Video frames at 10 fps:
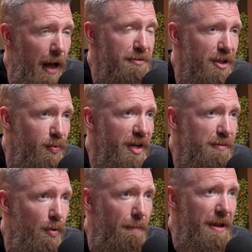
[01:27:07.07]
it helps us reach
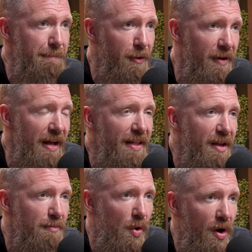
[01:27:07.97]
more people
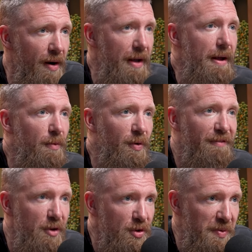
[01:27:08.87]
the more
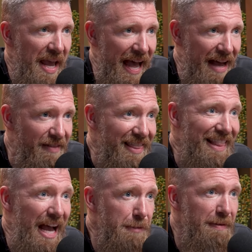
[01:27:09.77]
reviews we have. And
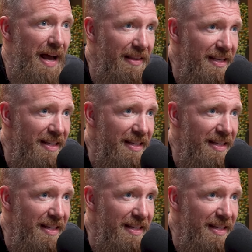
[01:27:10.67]
last but not